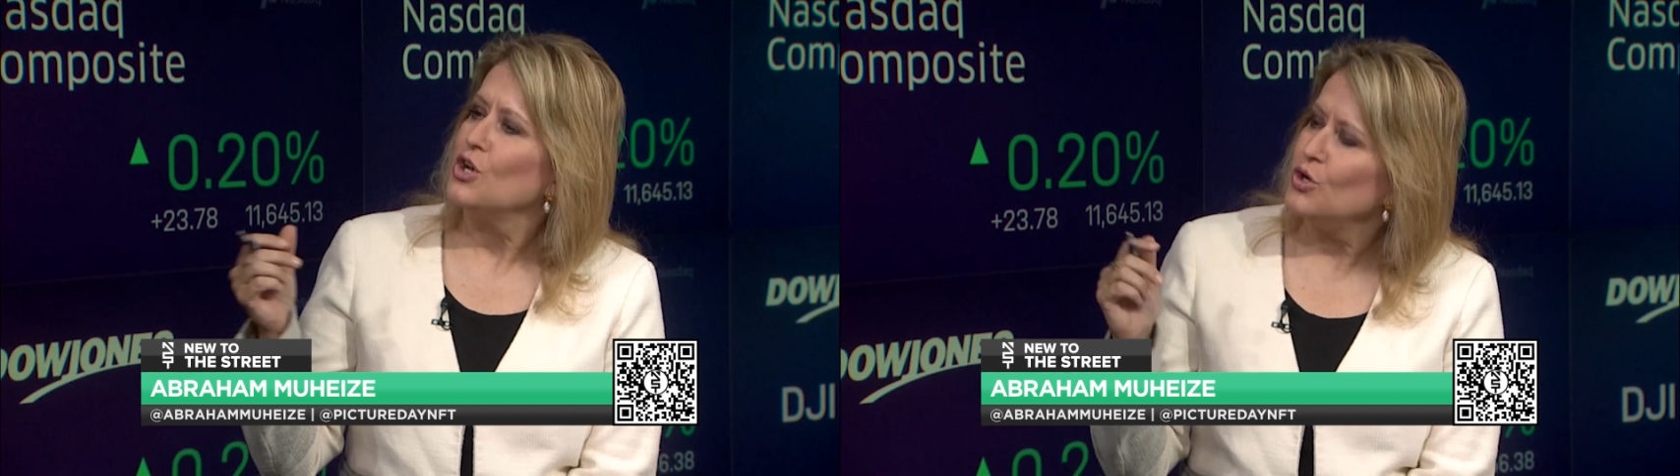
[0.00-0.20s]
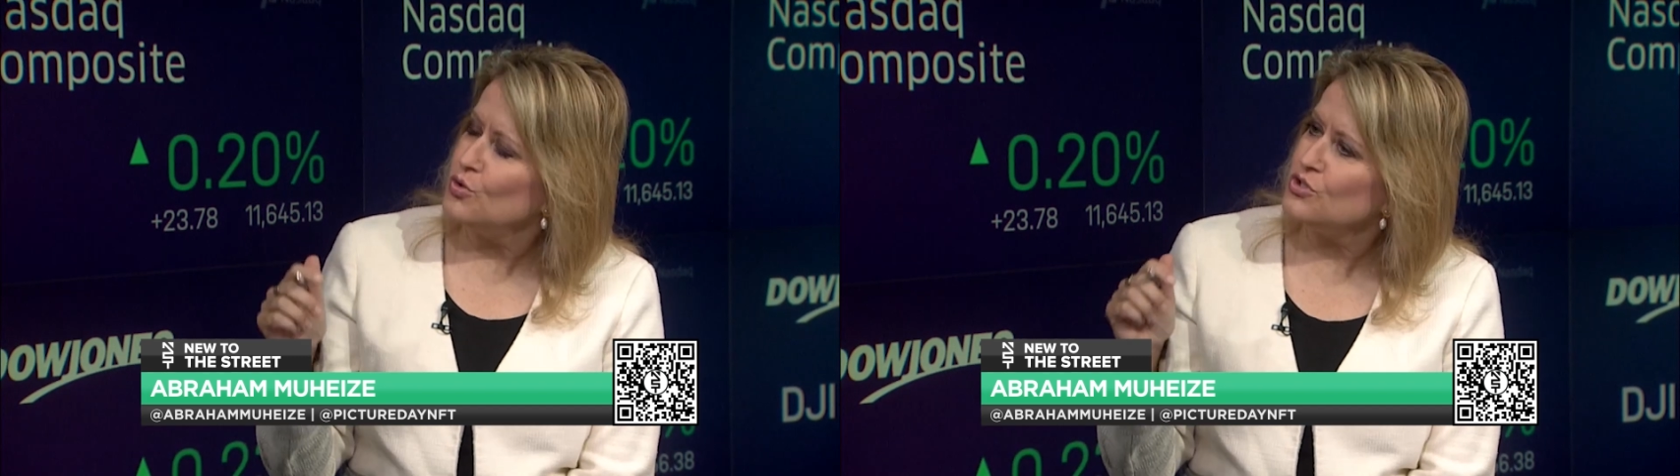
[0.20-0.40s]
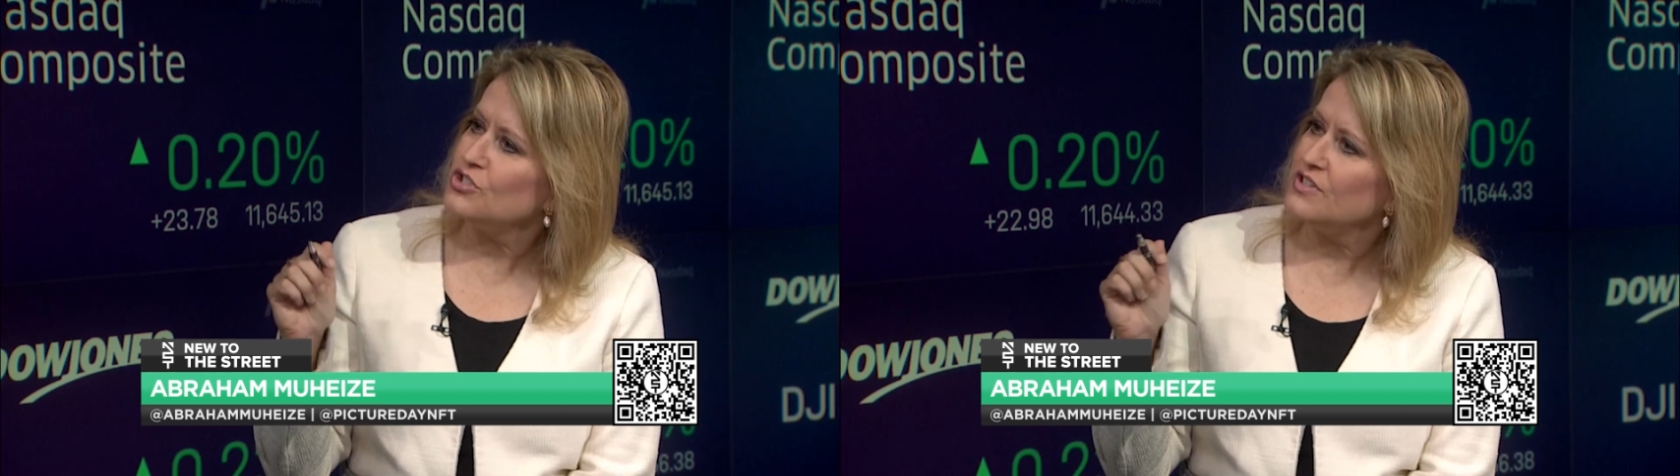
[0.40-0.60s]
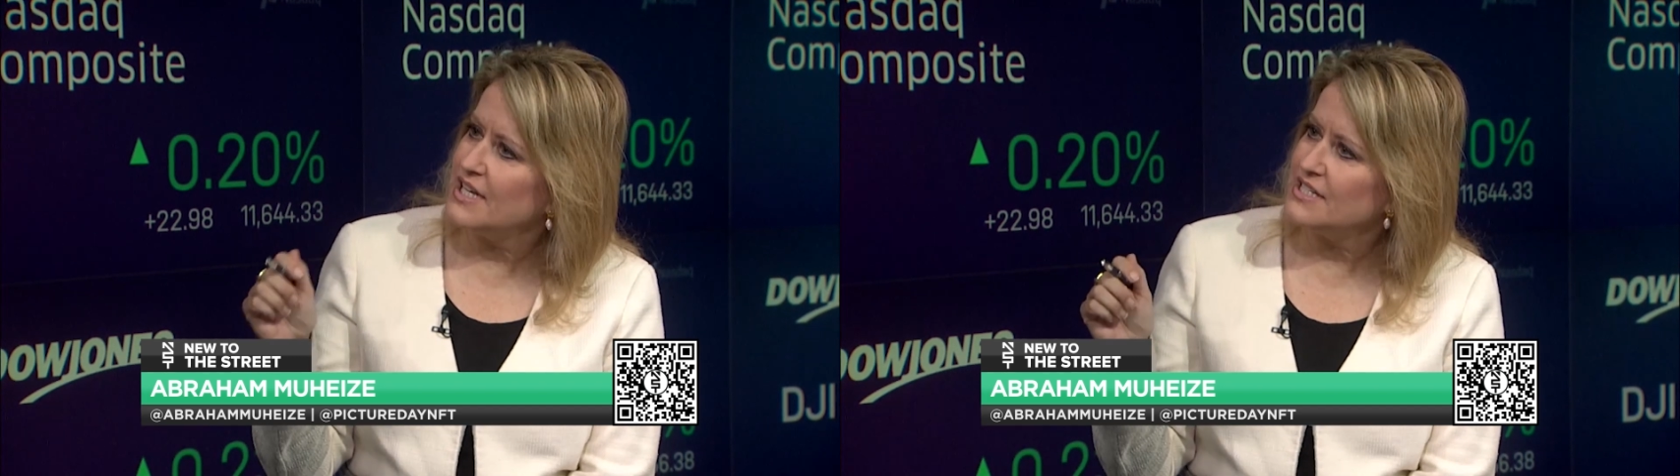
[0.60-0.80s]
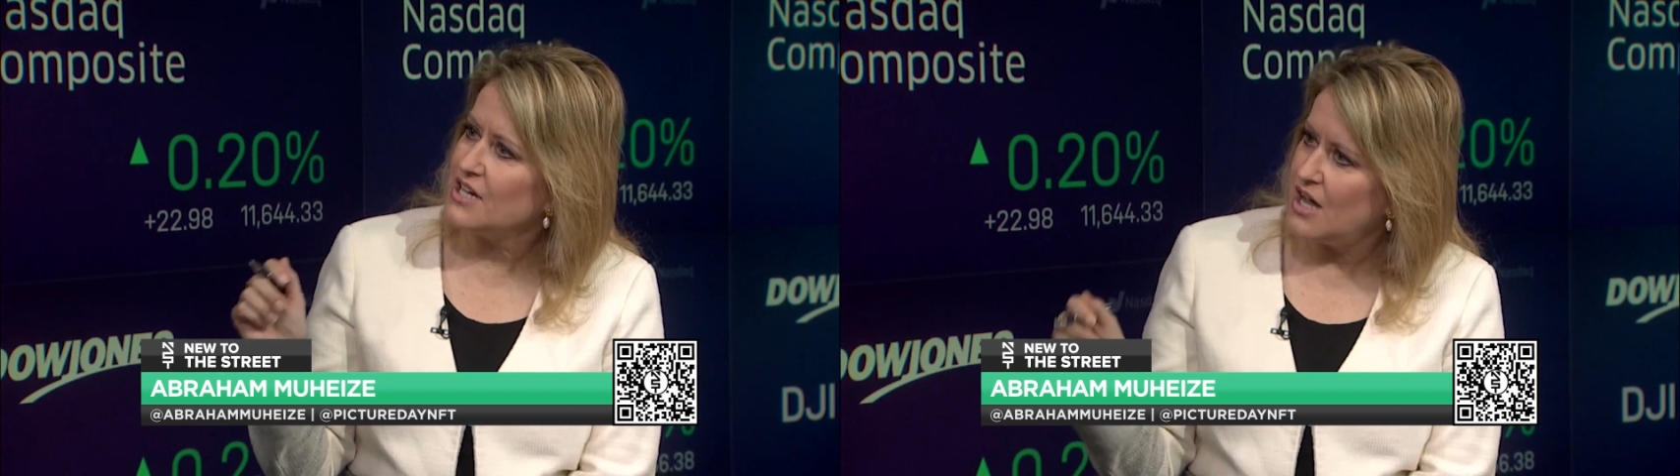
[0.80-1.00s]
Who should
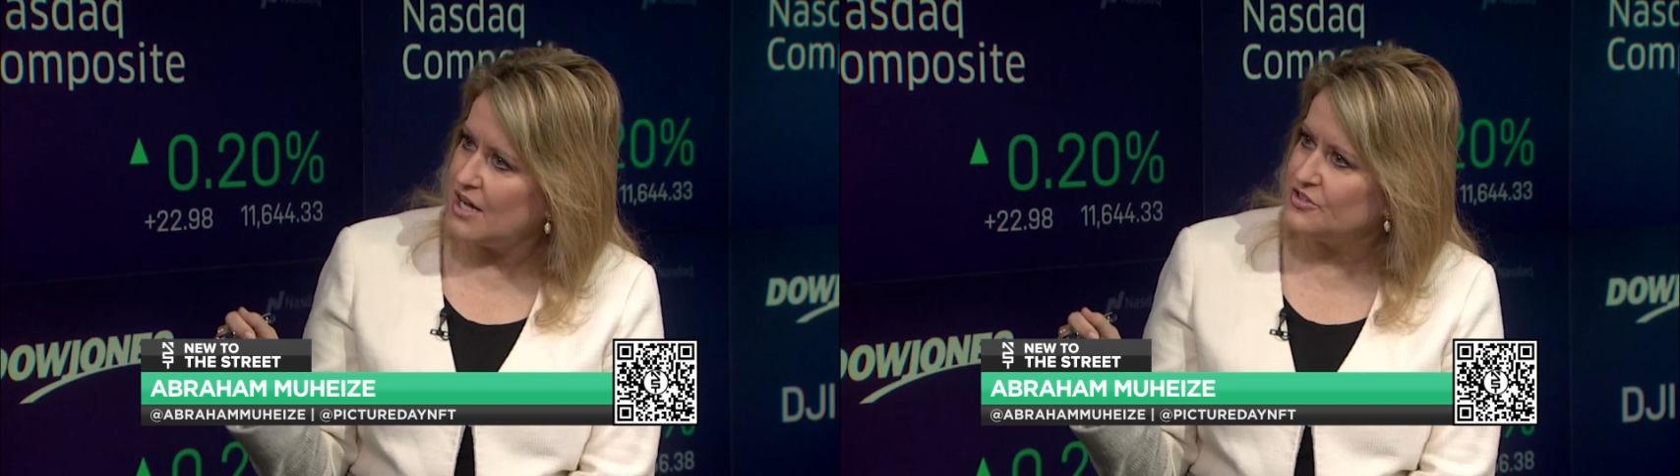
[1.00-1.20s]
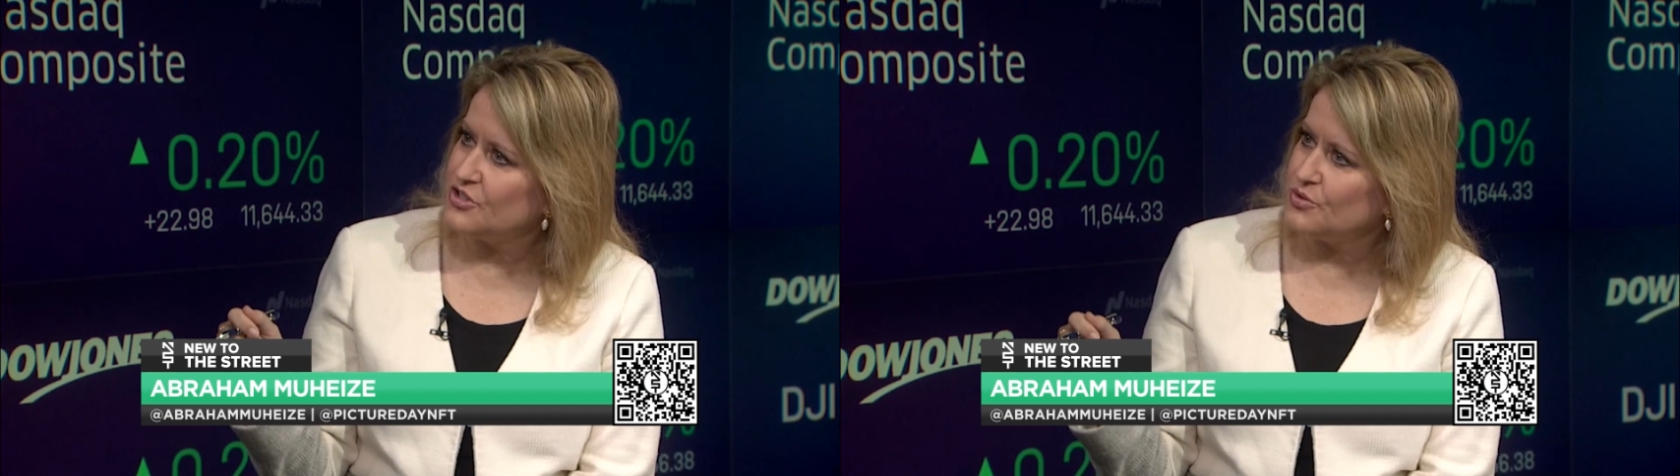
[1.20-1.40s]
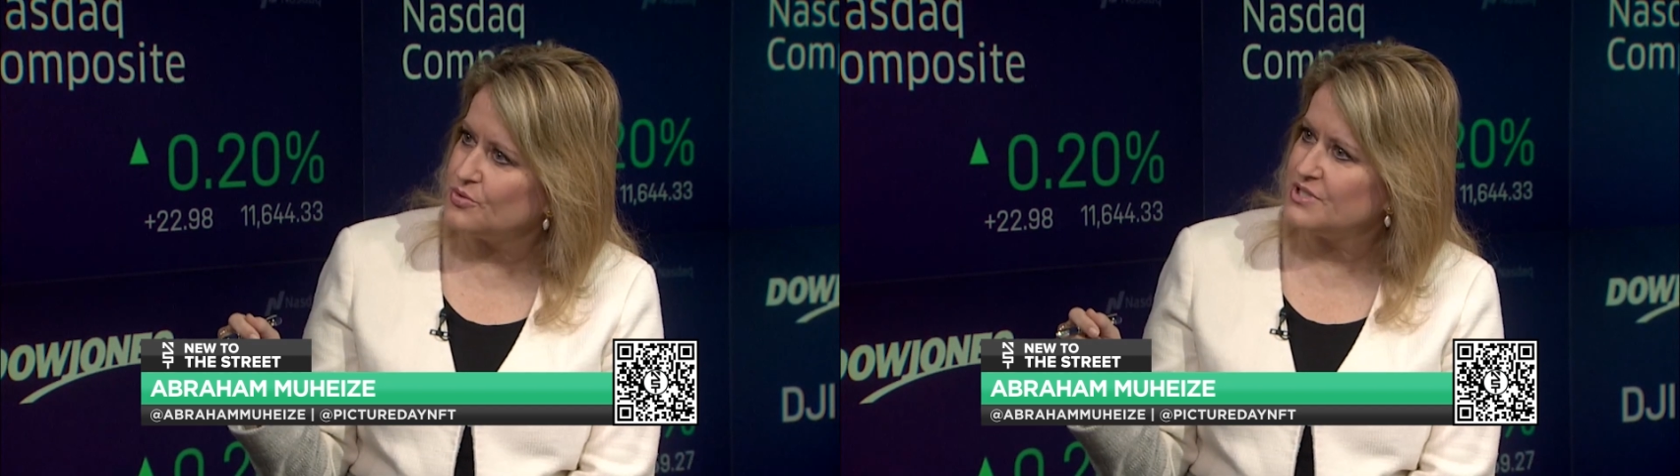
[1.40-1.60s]
they talk to